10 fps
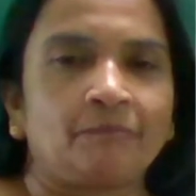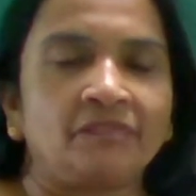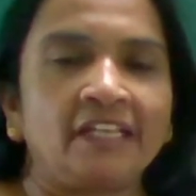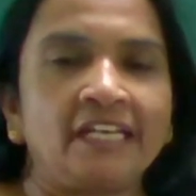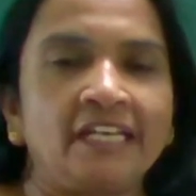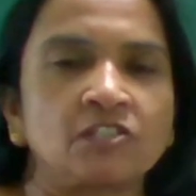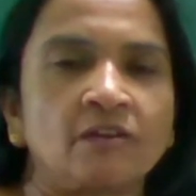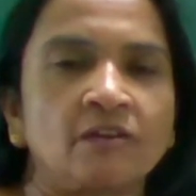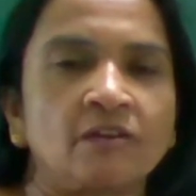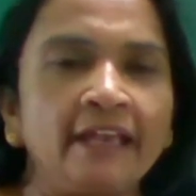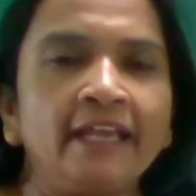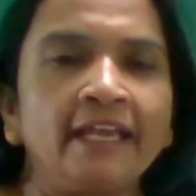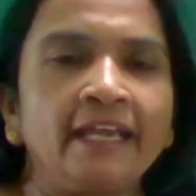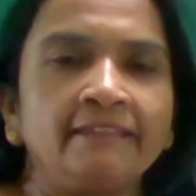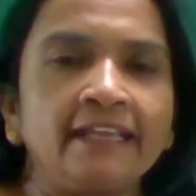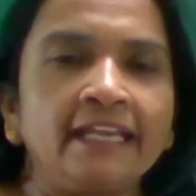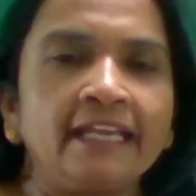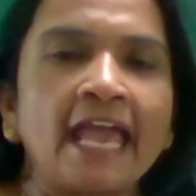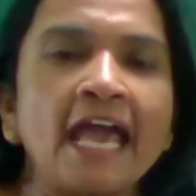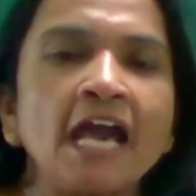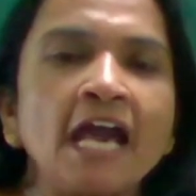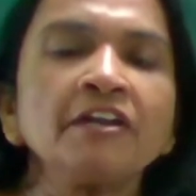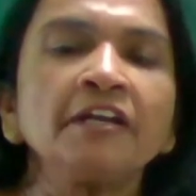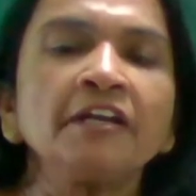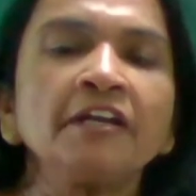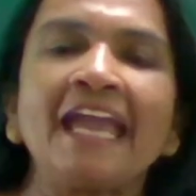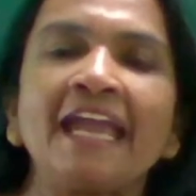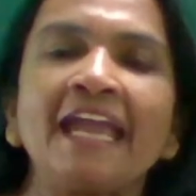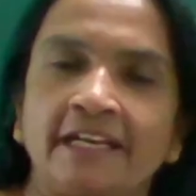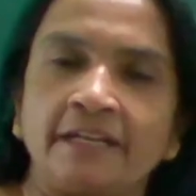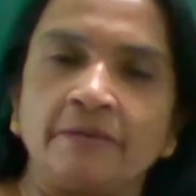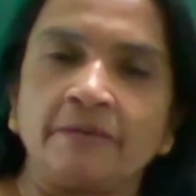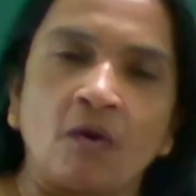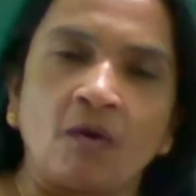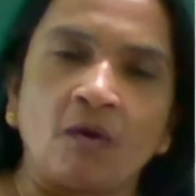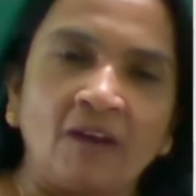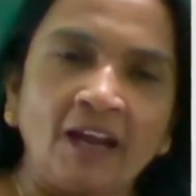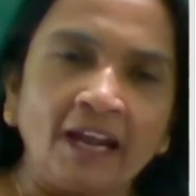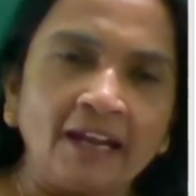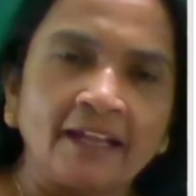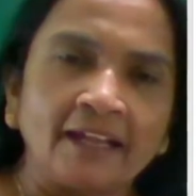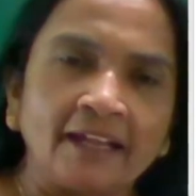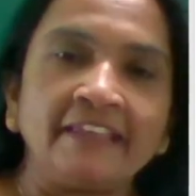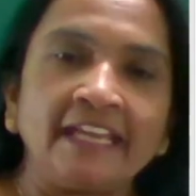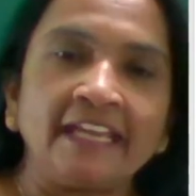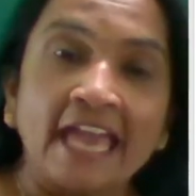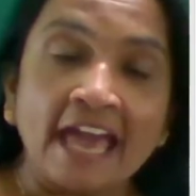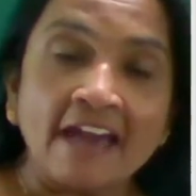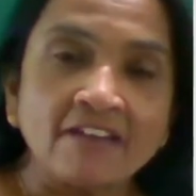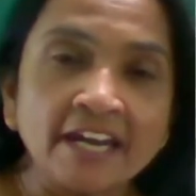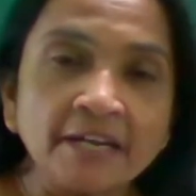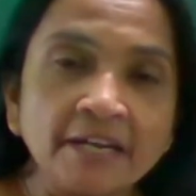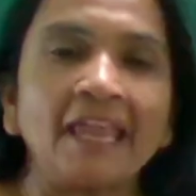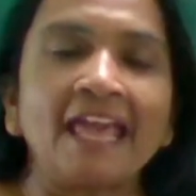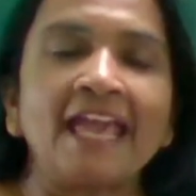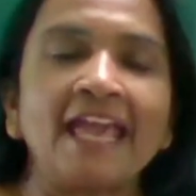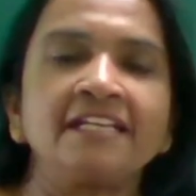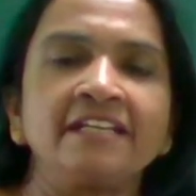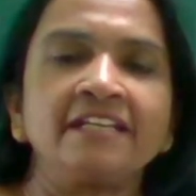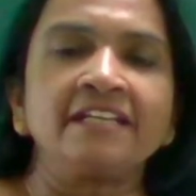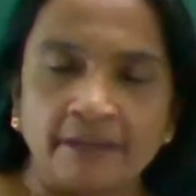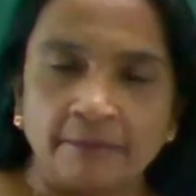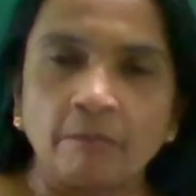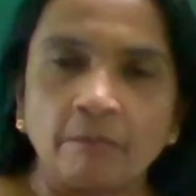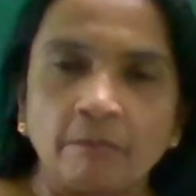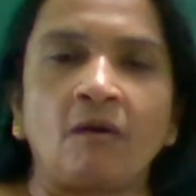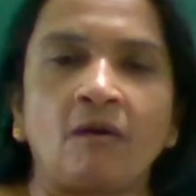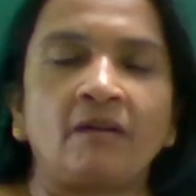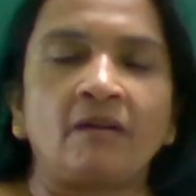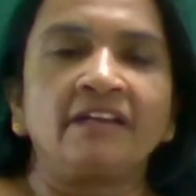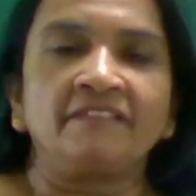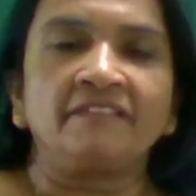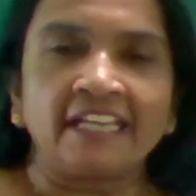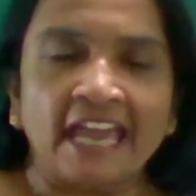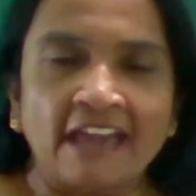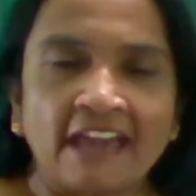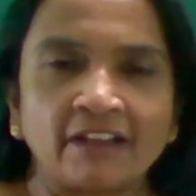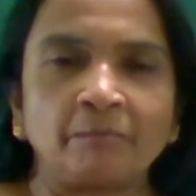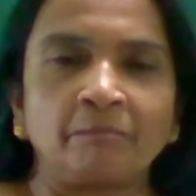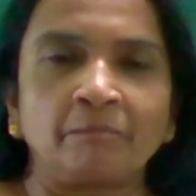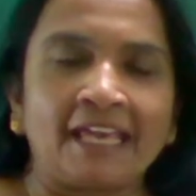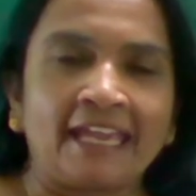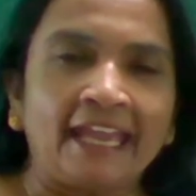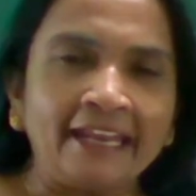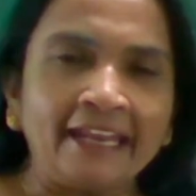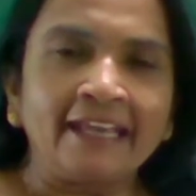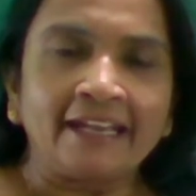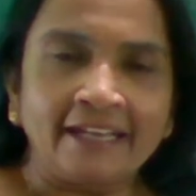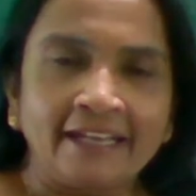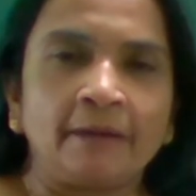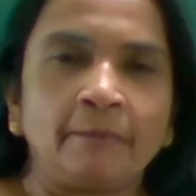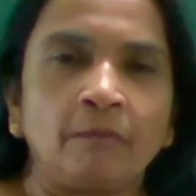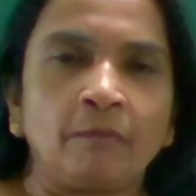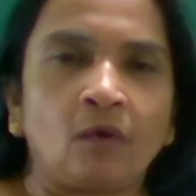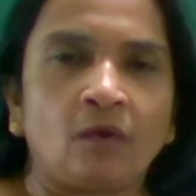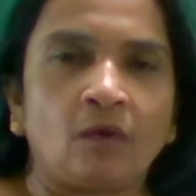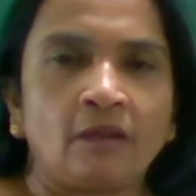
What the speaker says: The next one. They have not played netball. They haven't played netball. They haven't played netball.